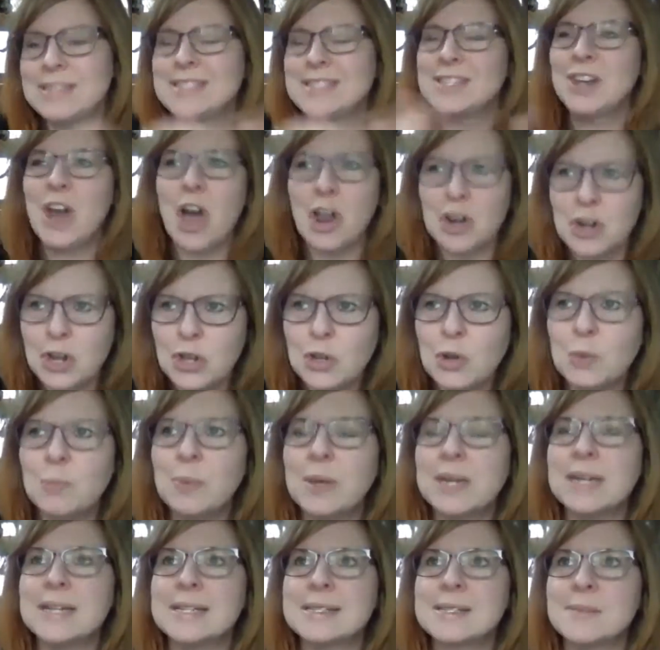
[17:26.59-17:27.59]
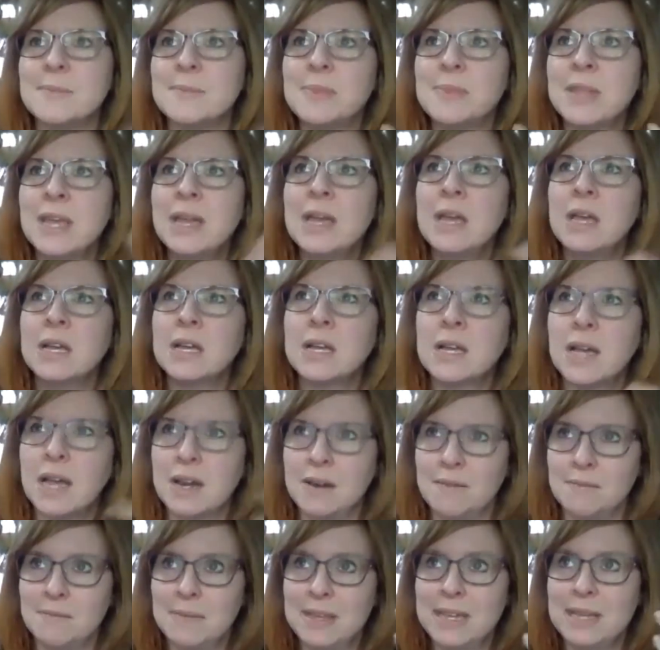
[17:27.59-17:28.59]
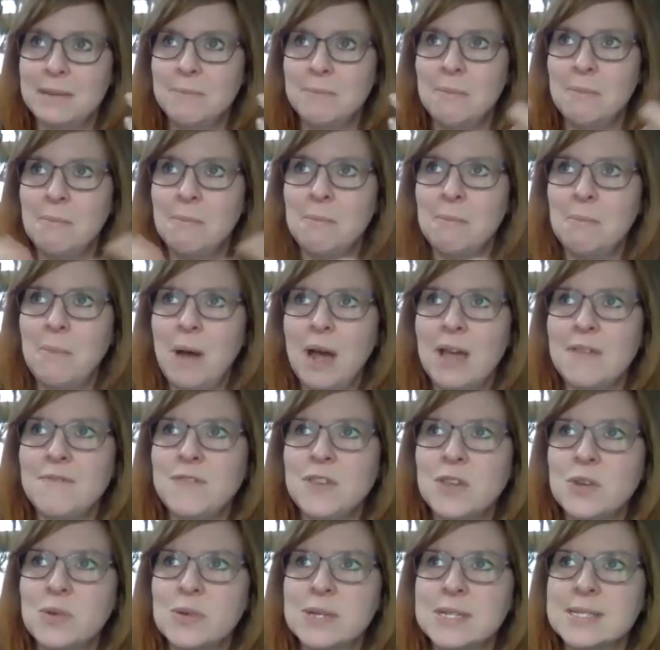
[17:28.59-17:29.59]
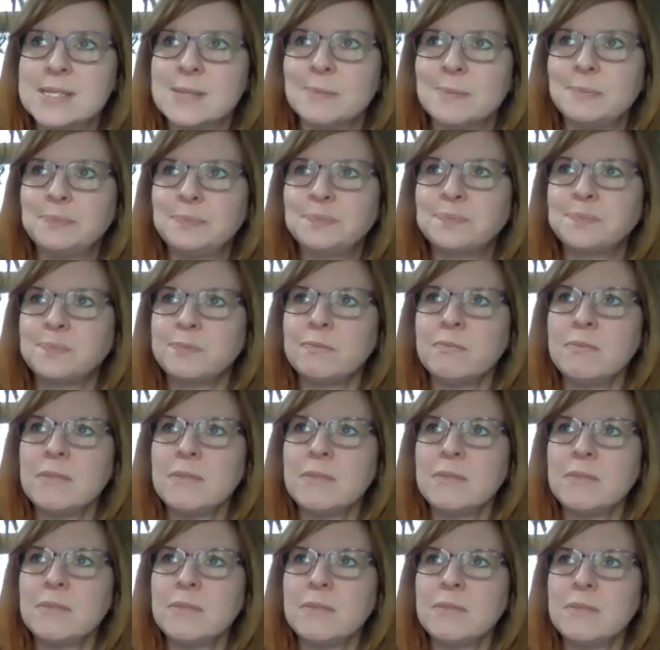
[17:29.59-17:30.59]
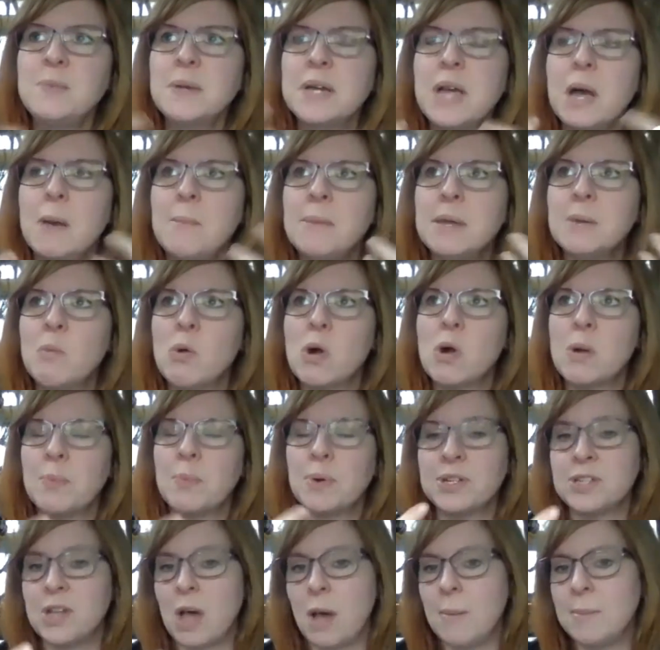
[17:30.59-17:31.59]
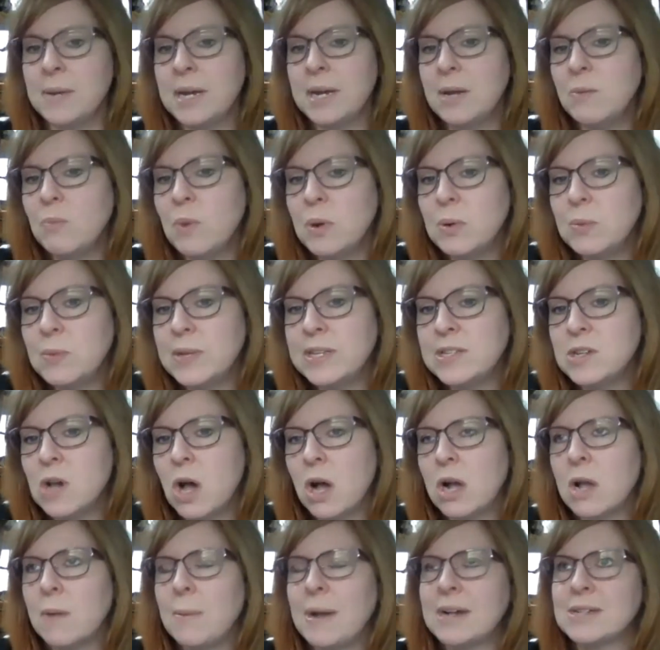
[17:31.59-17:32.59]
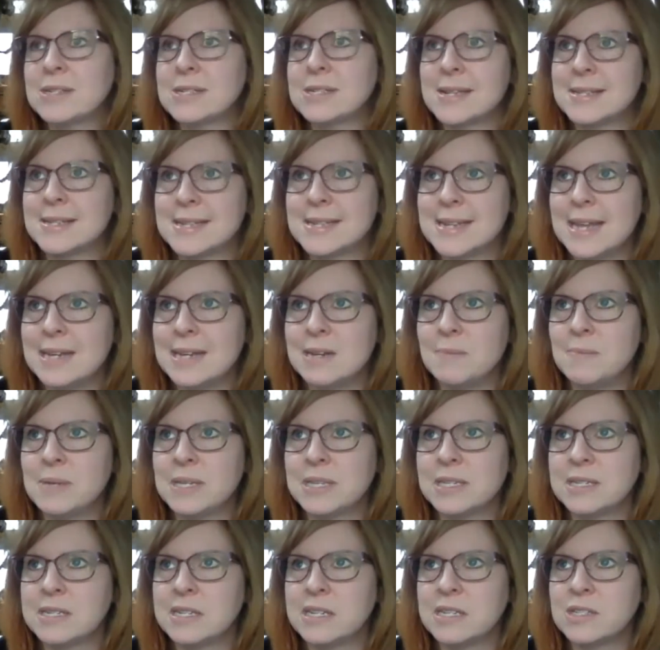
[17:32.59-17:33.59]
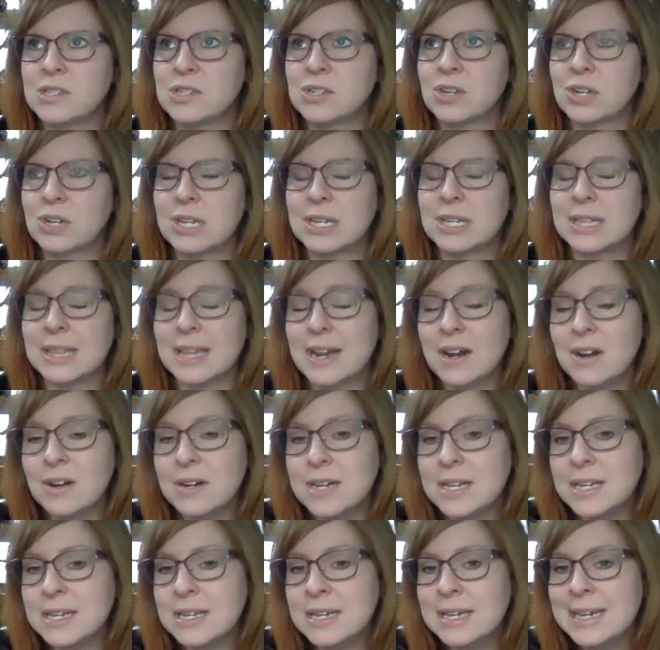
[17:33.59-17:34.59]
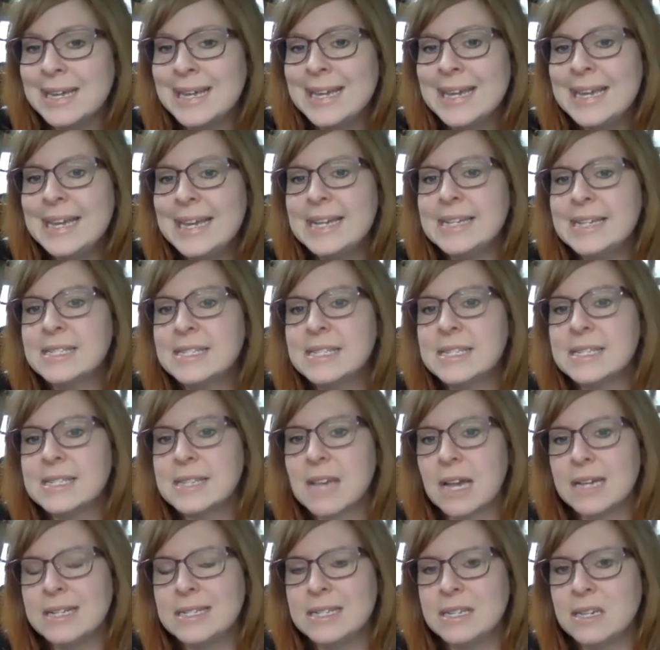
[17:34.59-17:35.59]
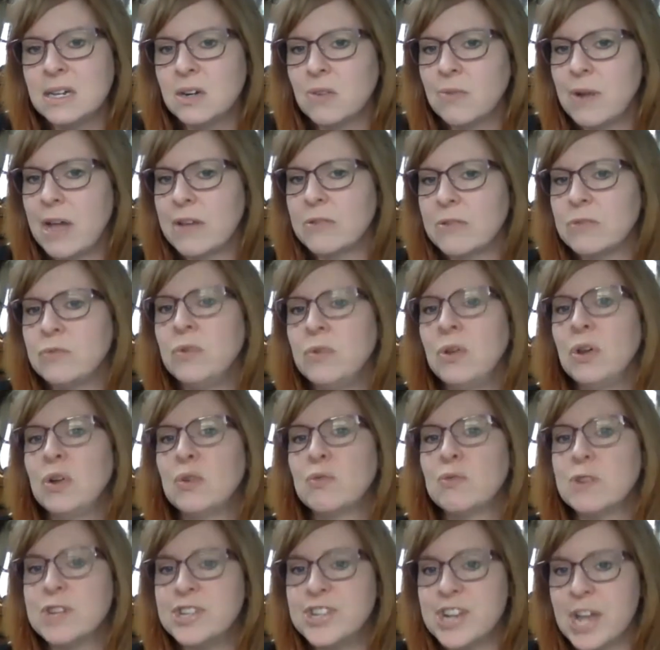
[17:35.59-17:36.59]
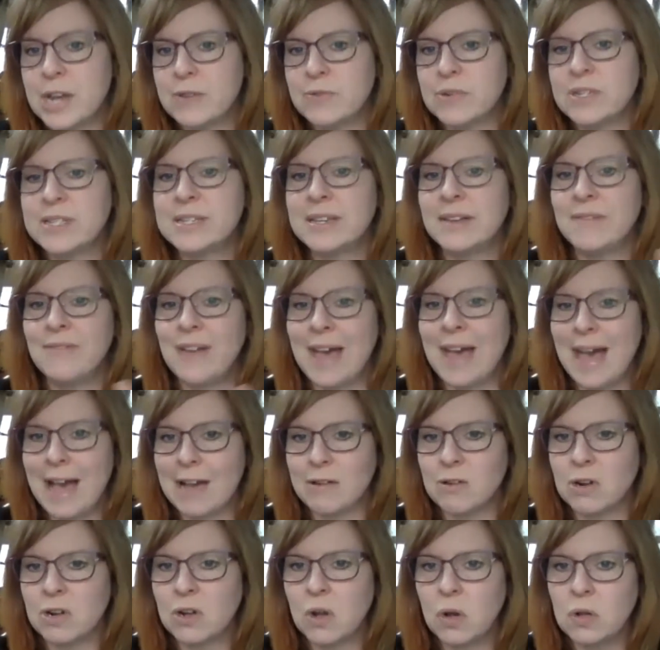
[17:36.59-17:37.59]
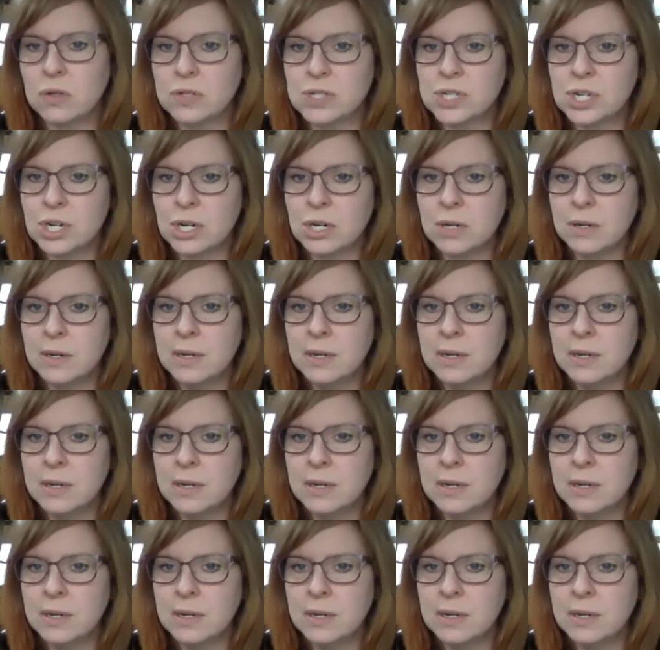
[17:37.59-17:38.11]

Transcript: It's not new, but it's kind of, in my view, is becoming more predominant when we talk about sustainability and circularity, is this idea around regenerative agriculture.